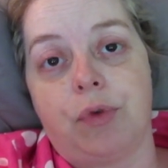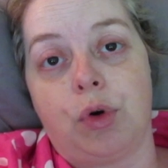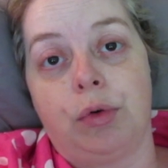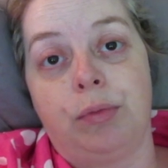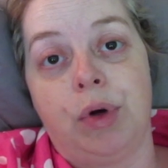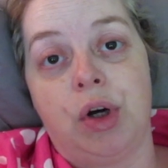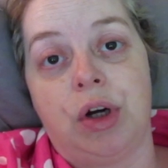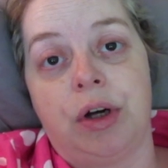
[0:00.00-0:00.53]
her
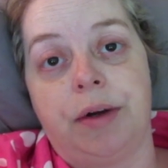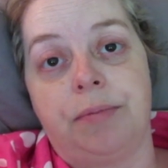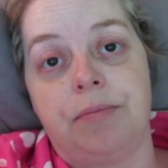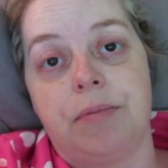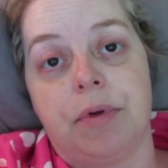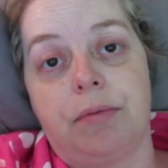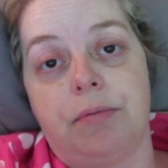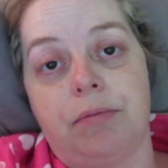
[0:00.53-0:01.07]

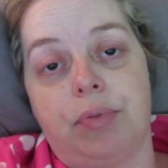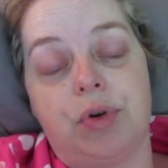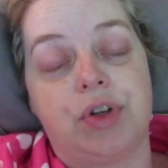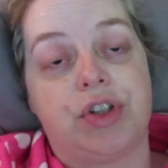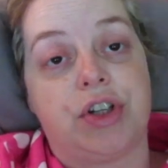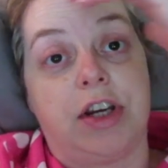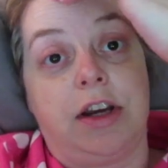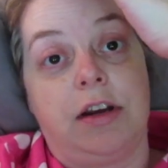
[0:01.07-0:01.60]
mom
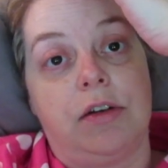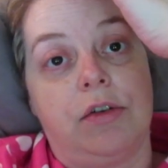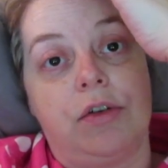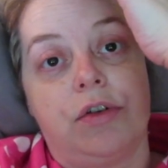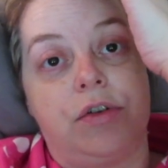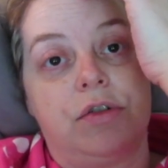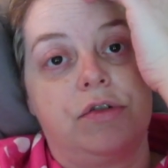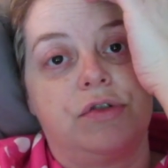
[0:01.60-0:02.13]
pushing
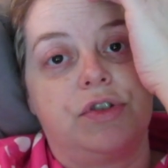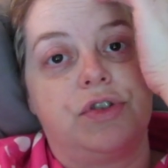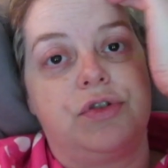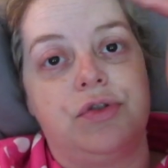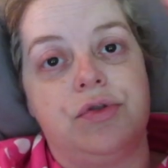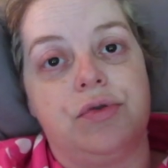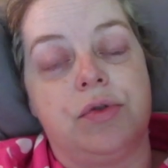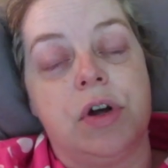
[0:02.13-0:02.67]
her
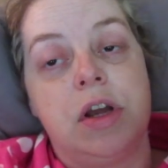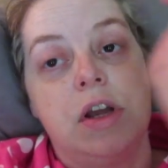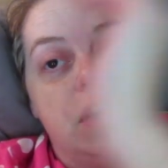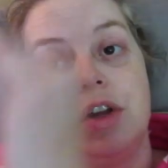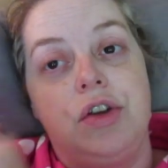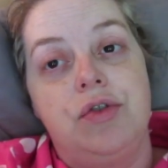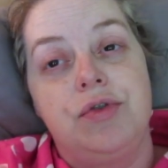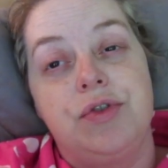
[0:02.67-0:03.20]
to
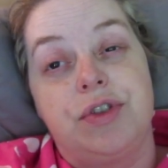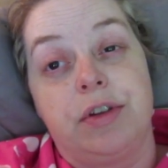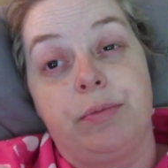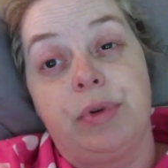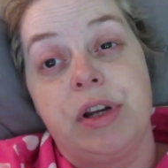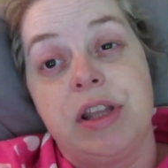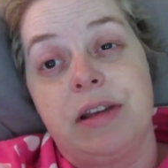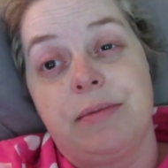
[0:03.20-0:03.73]
use the
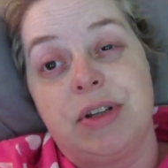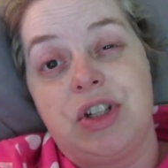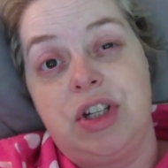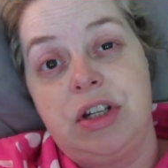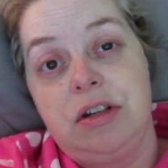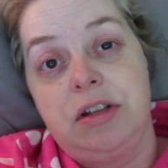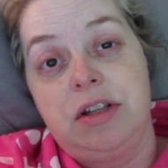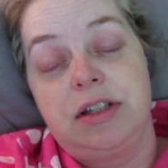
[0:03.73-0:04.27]
breathing
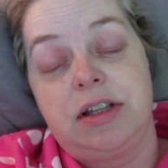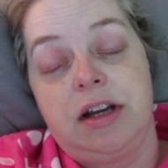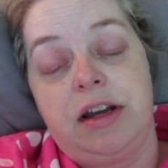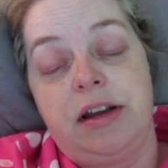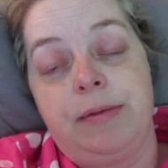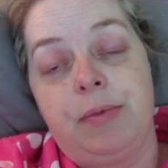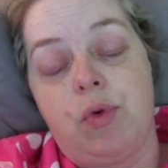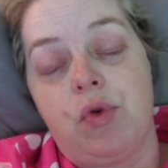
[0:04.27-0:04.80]
machine all the
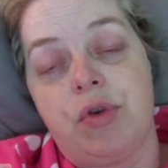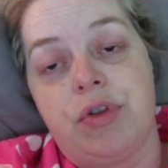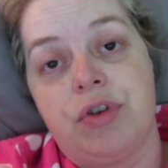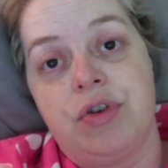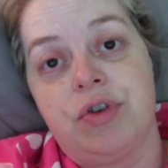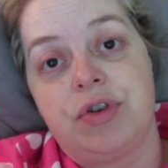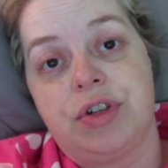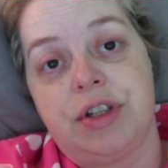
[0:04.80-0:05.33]
time, or the
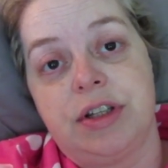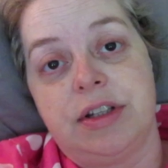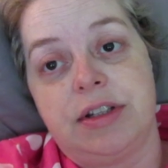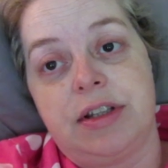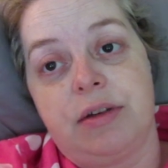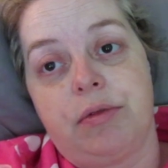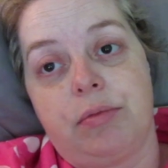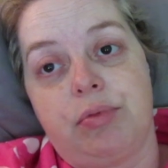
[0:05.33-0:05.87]
nurses
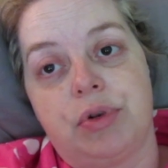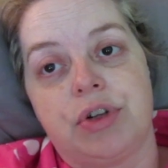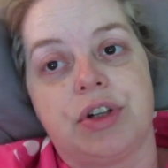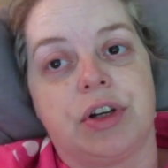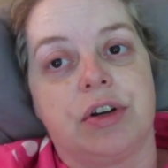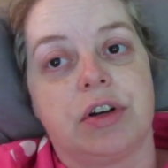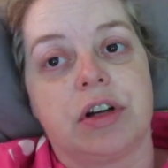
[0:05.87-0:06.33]
that were pushing her.